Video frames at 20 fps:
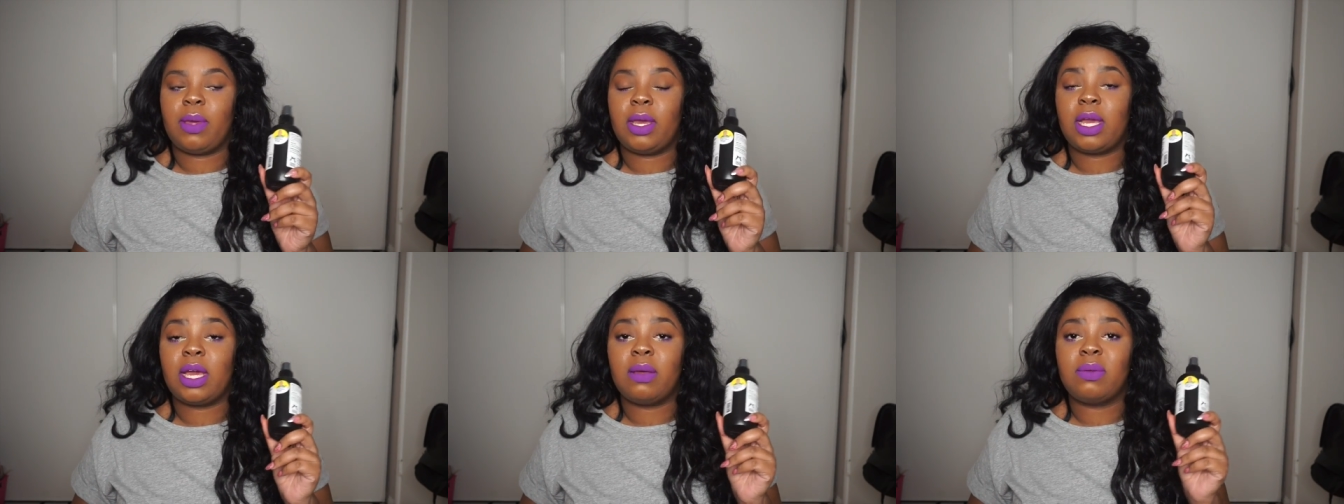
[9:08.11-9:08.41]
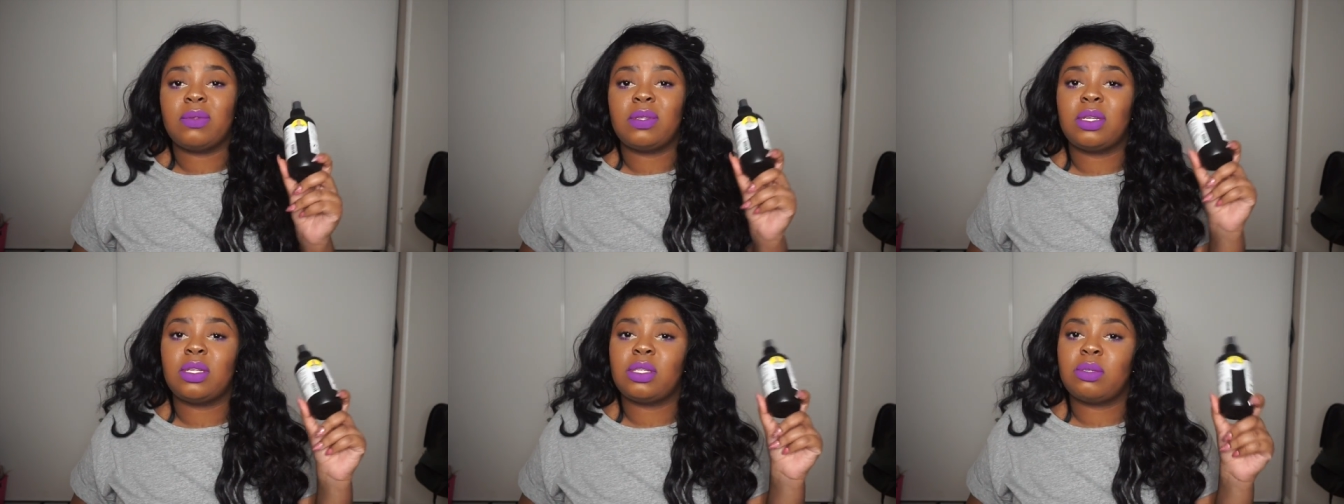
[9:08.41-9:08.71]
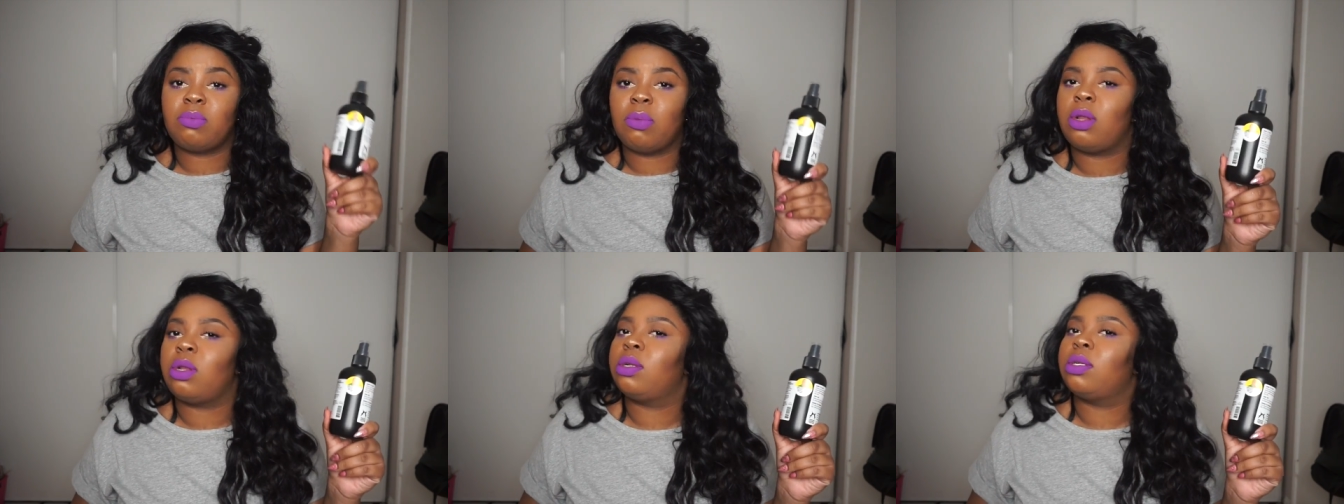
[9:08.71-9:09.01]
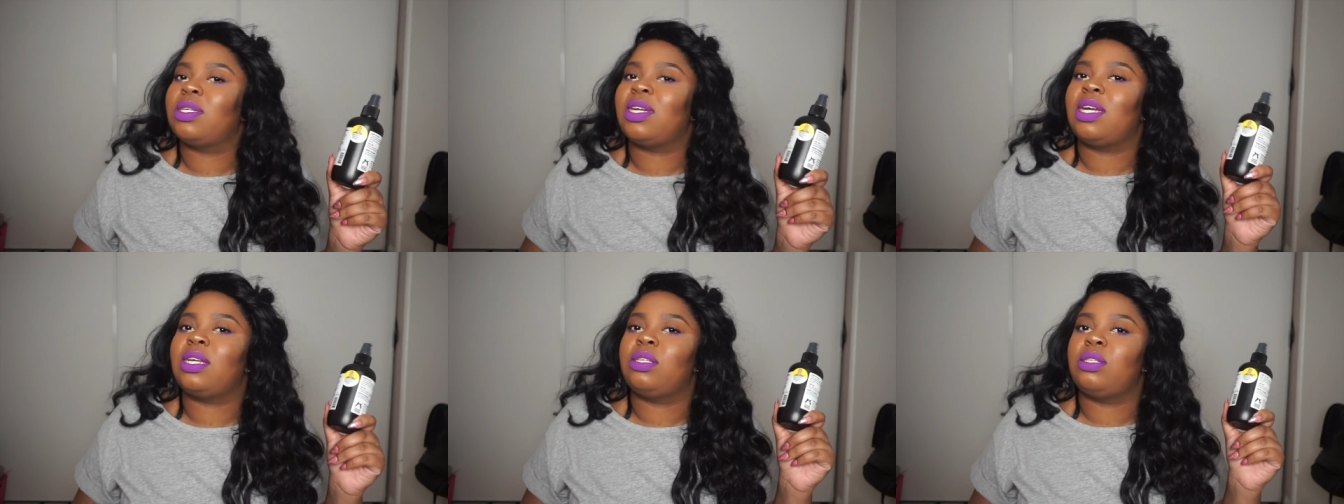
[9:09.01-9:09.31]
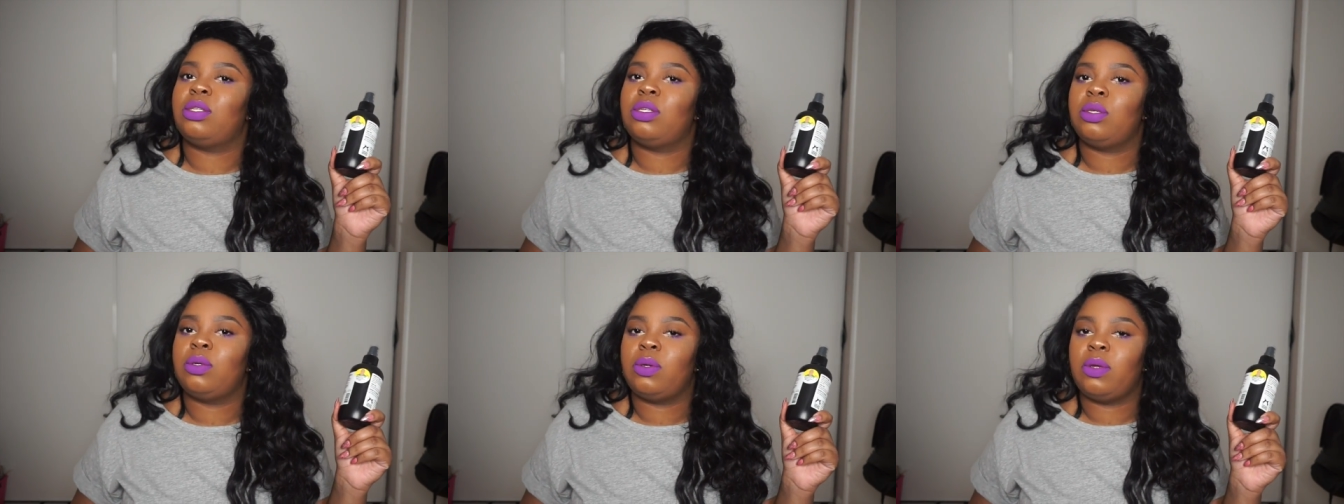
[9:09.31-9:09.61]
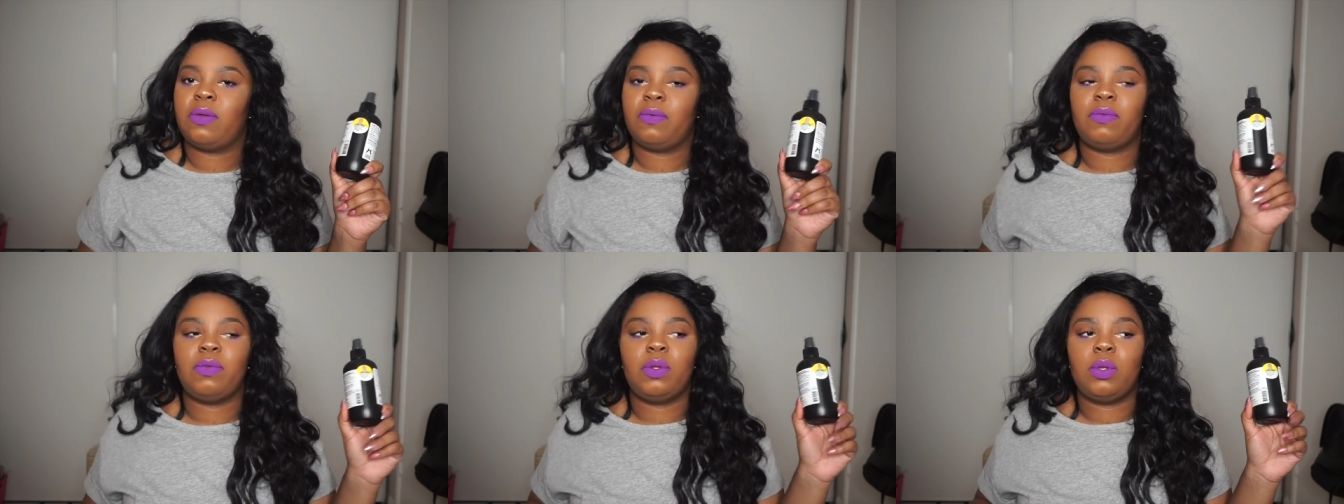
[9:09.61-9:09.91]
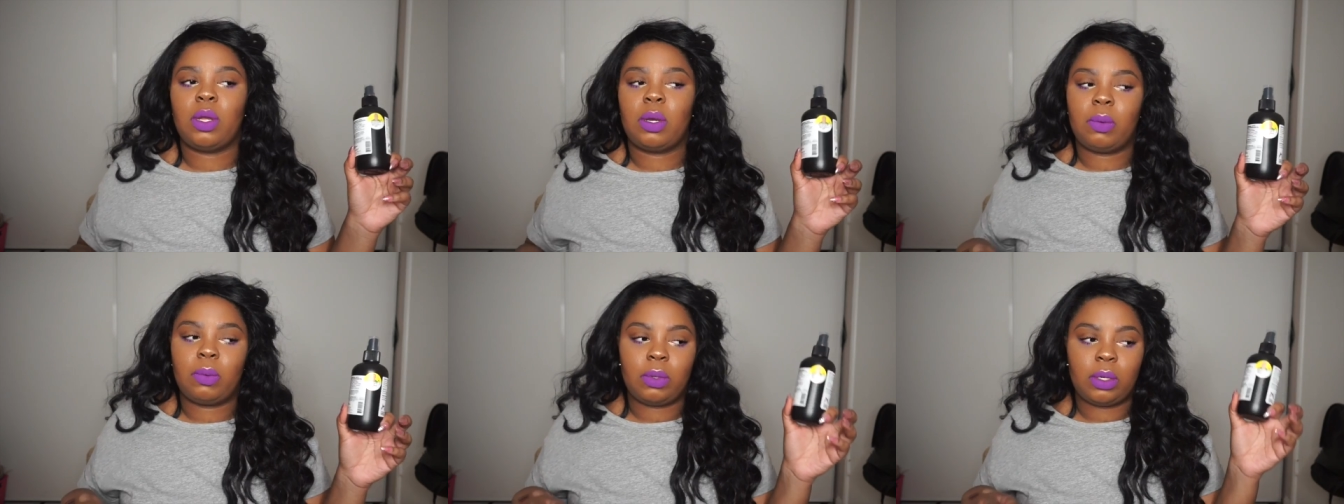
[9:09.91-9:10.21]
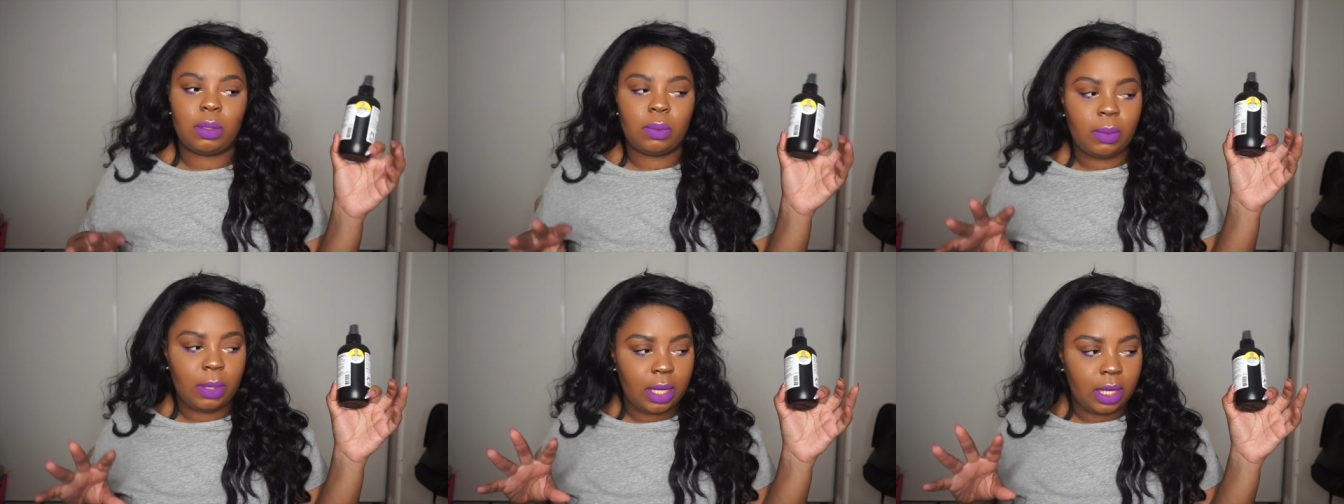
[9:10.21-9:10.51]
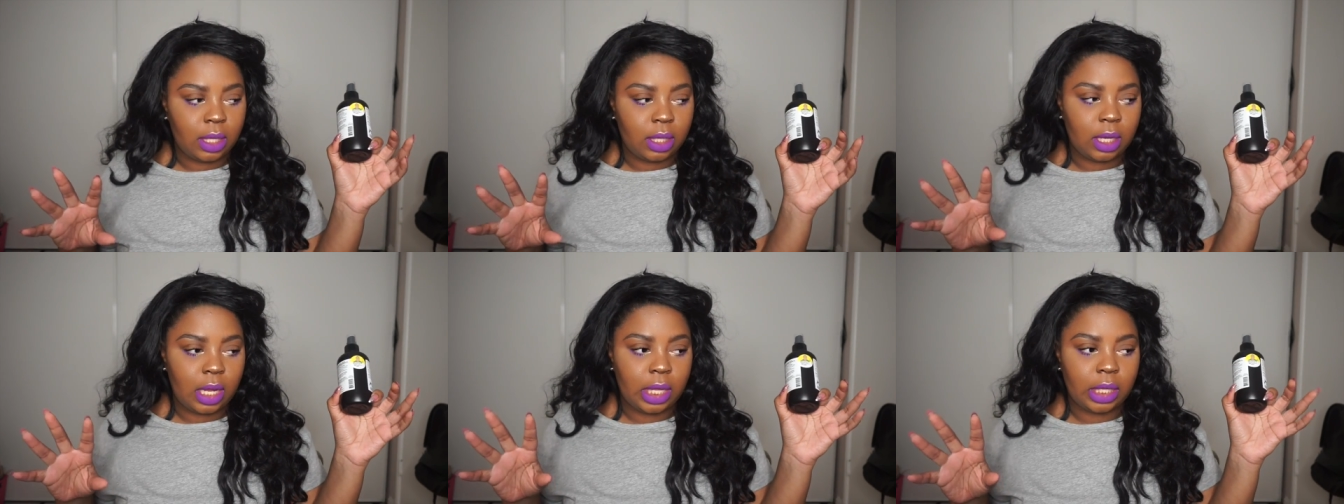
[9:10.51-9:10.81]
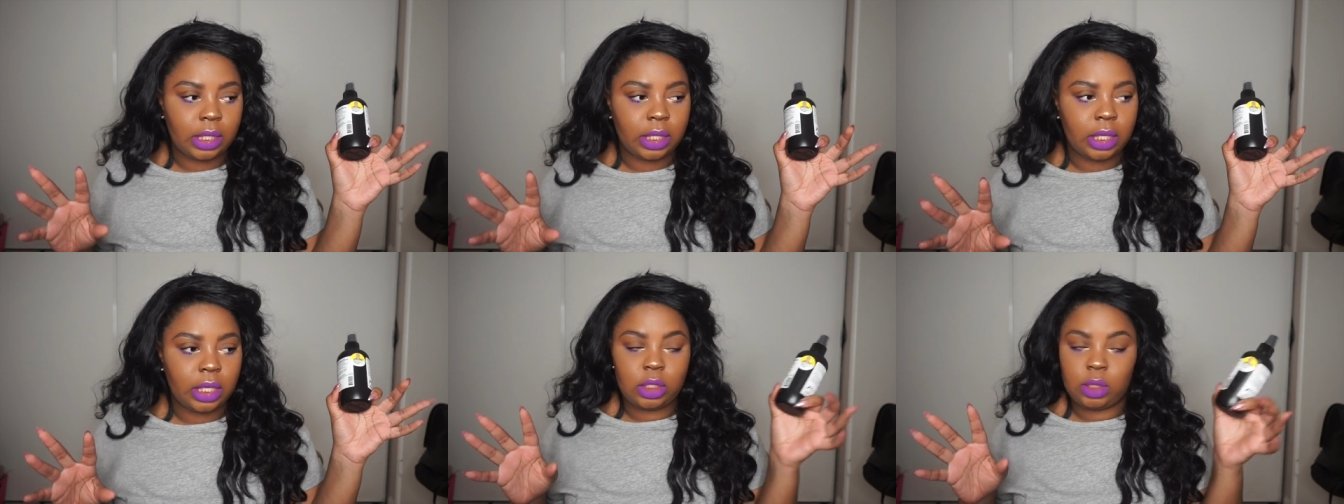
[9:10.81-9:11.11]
It comes in a smaller size too if you don't want to make like